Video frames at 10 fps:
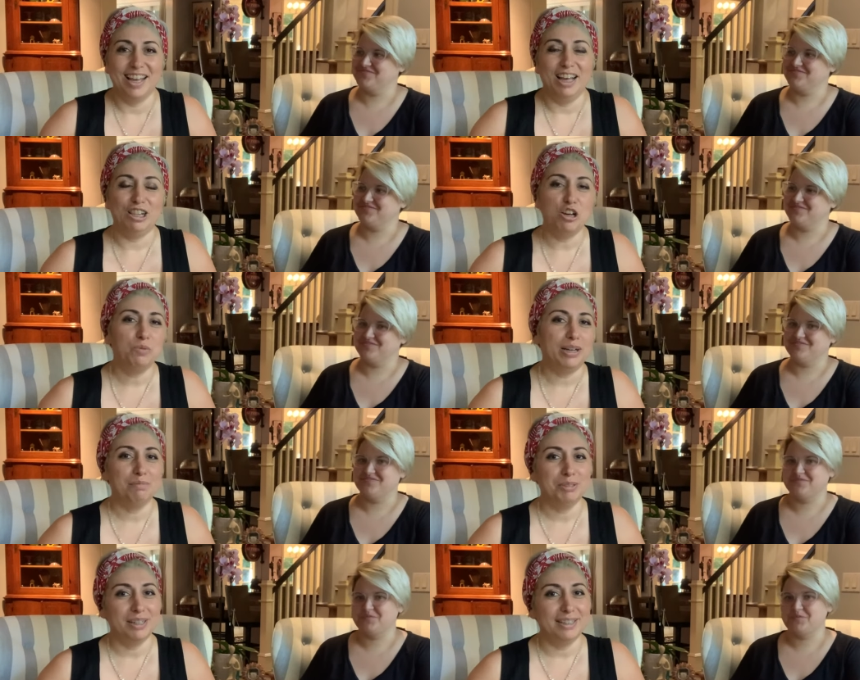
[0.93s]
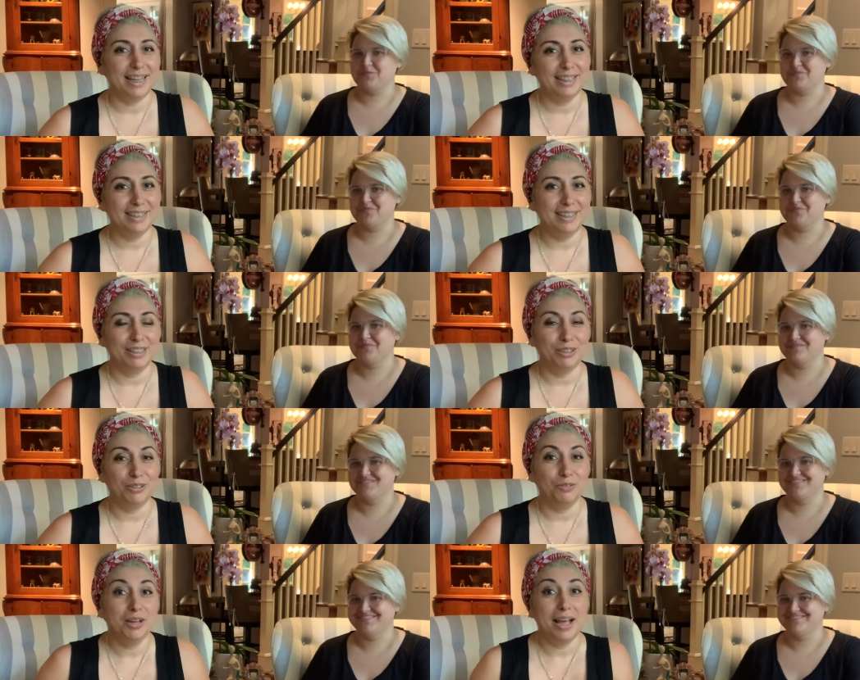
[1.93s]
Speaker 1: Hello and welcome to the Daily
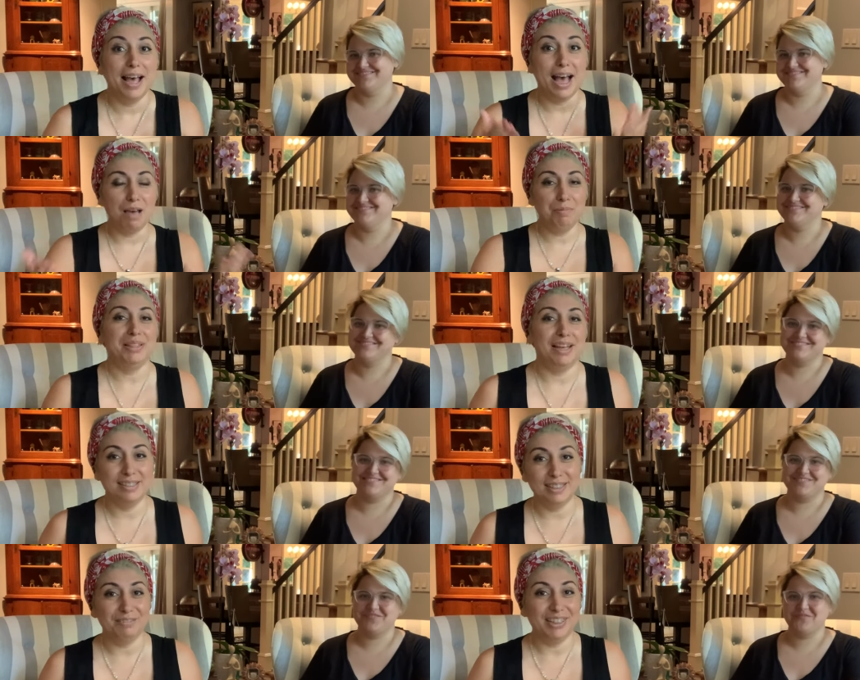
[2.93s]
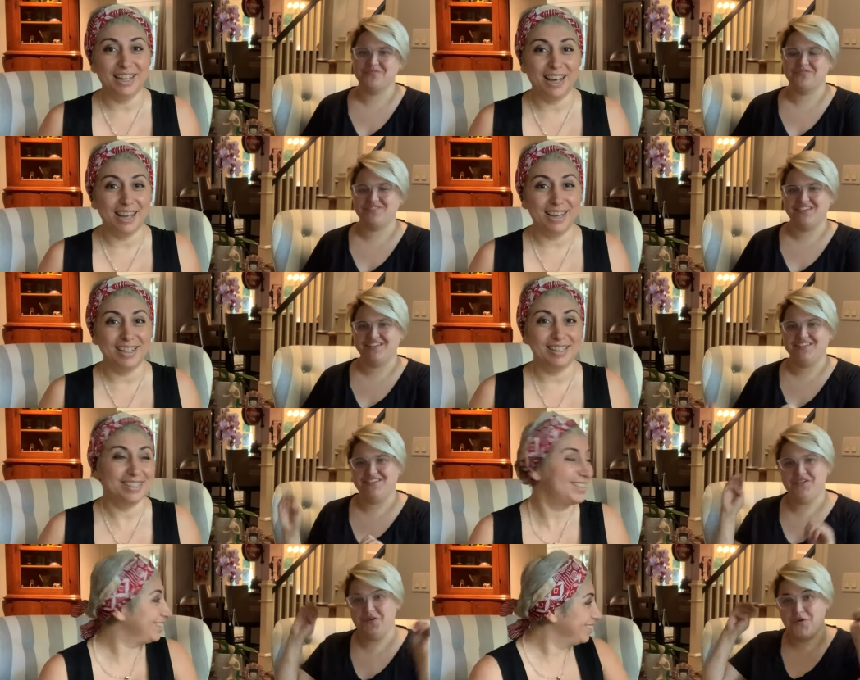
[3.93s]
Neloo. Happy Thanksgiving,
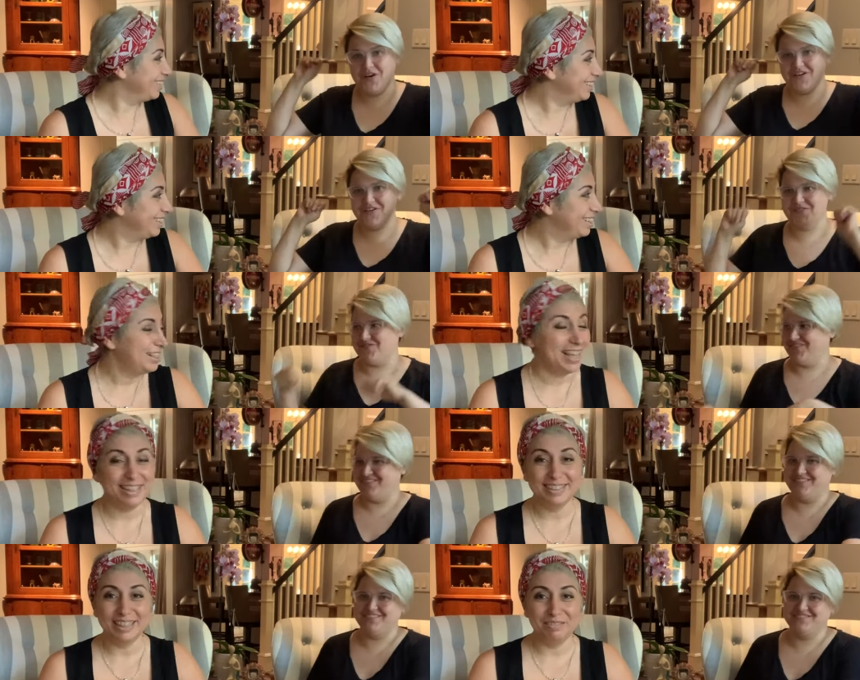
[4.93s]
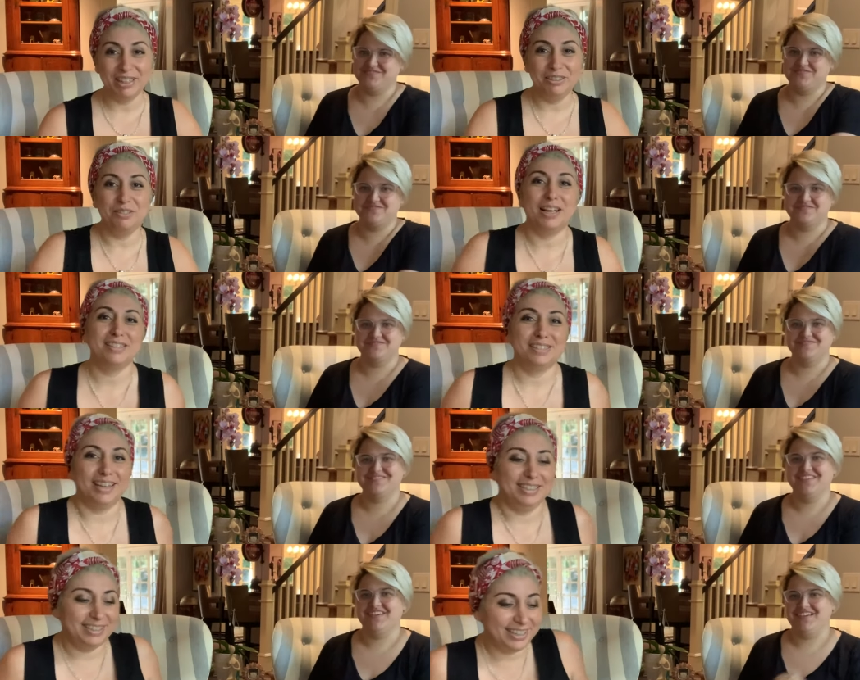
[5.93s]
guys! Woo! Thanksgiving
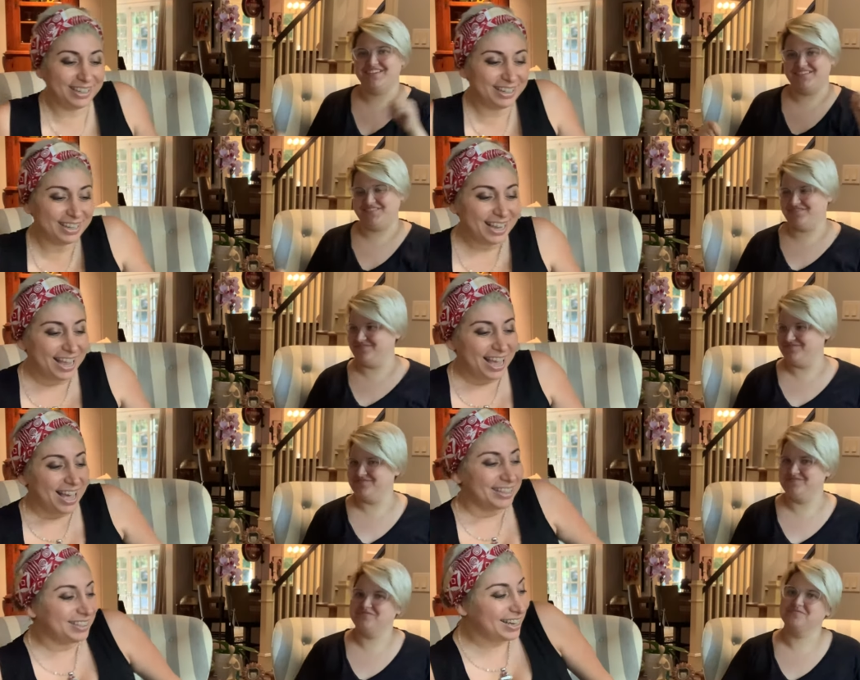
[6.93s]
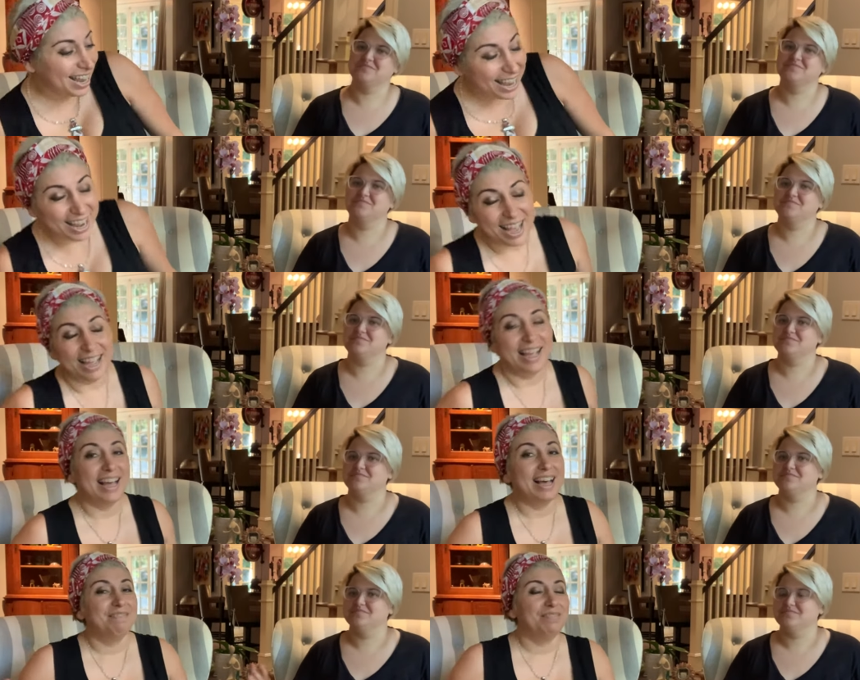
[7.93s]
2019. Today I
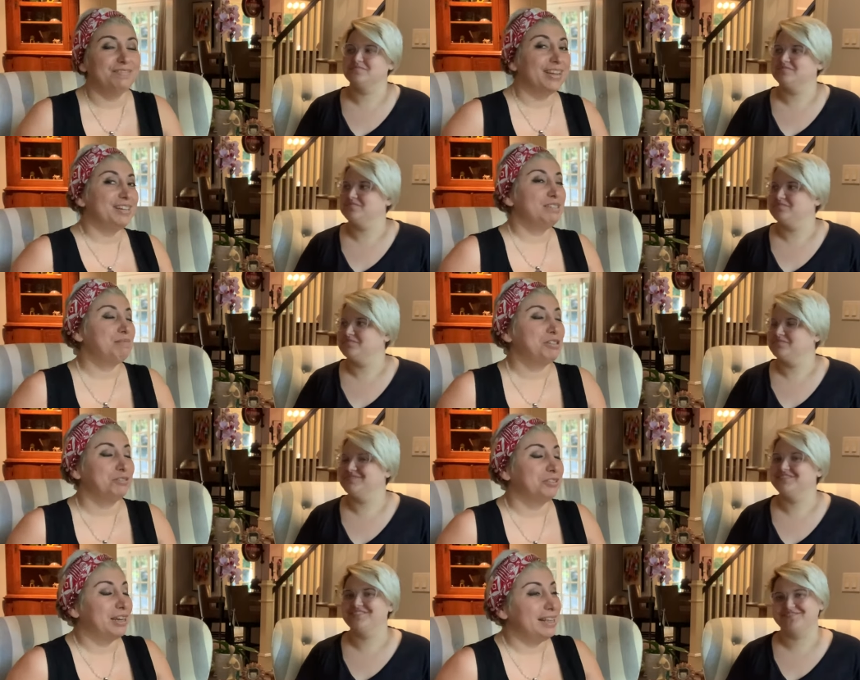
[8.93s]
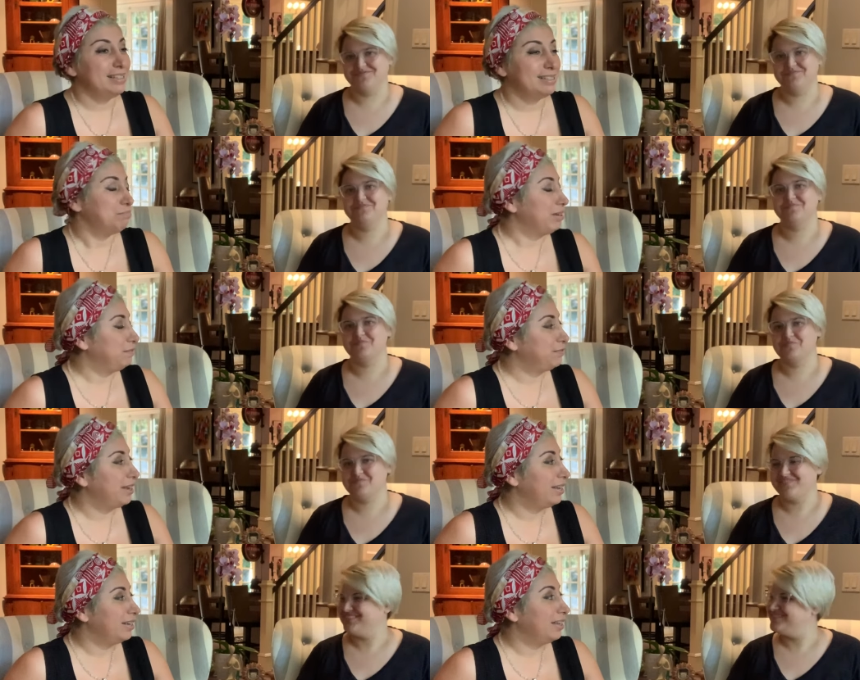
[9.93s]
have a very special guest, my
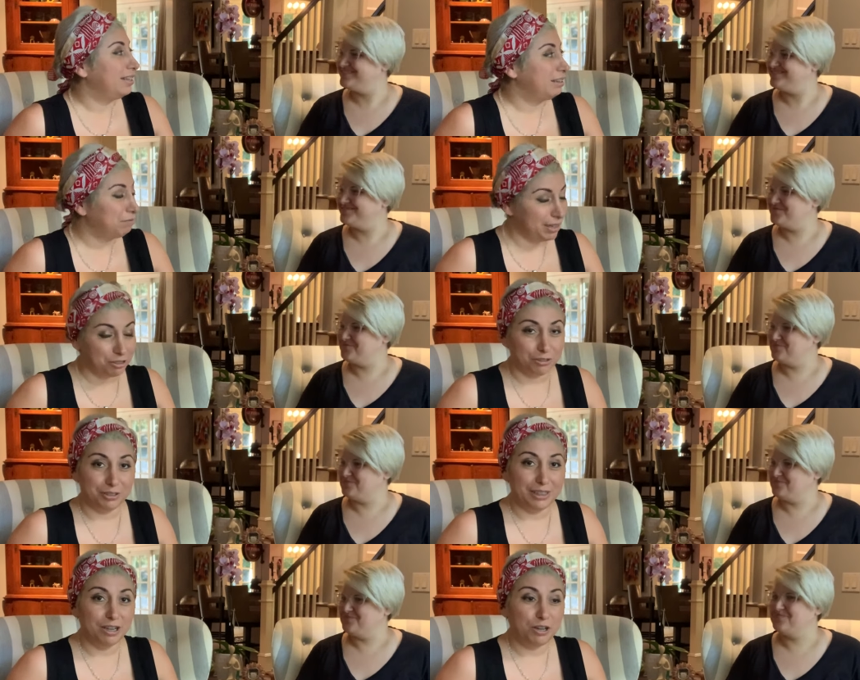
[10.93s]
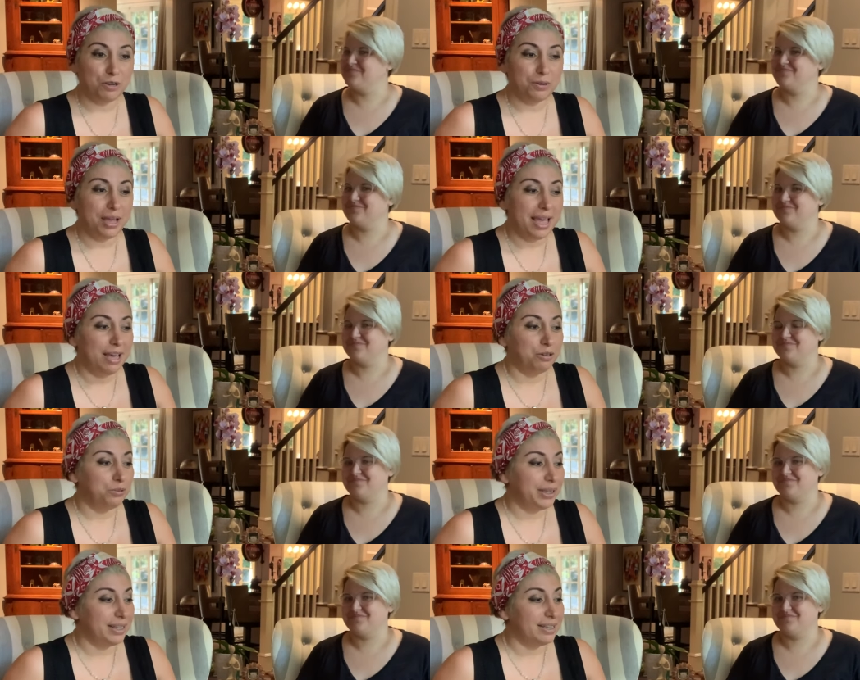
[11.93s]
friend Rachel Greenhoe, who
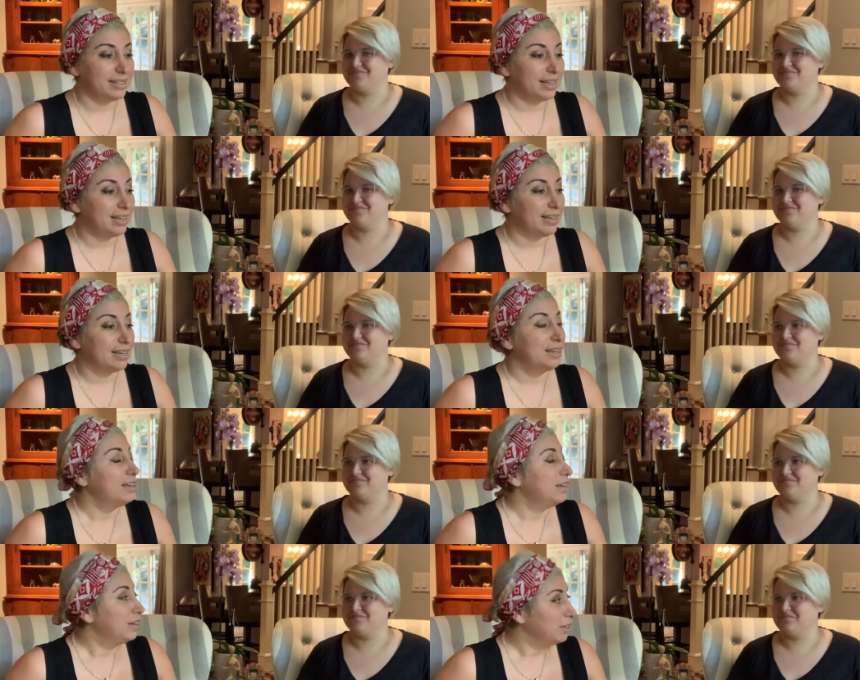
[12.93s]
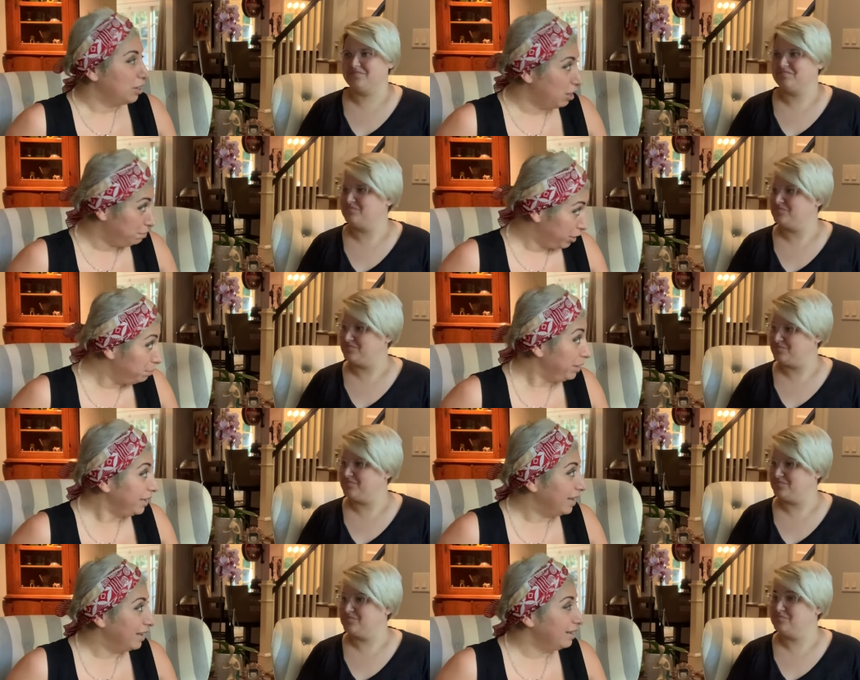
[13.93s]
is a com
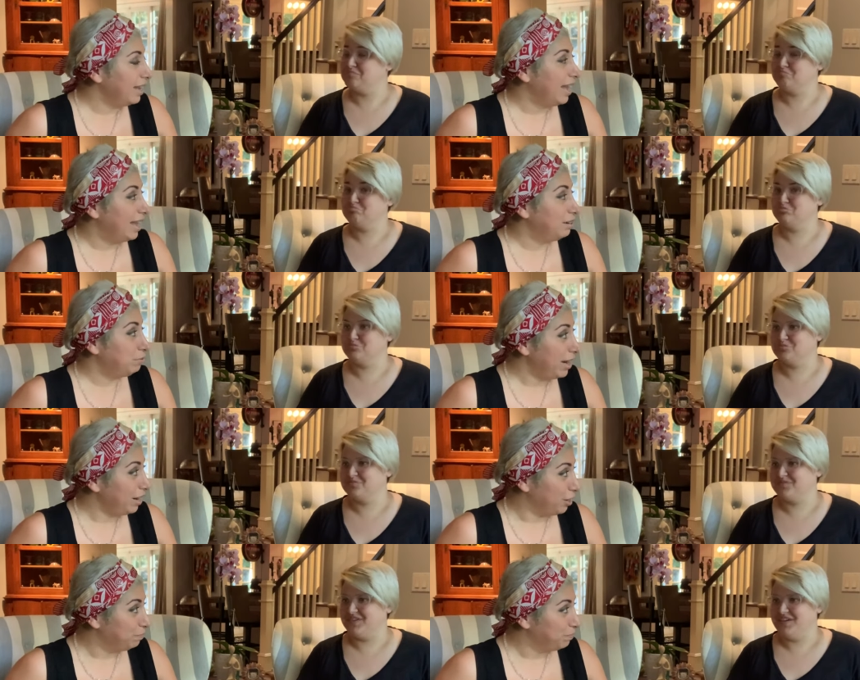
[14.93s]
comedian and a writer.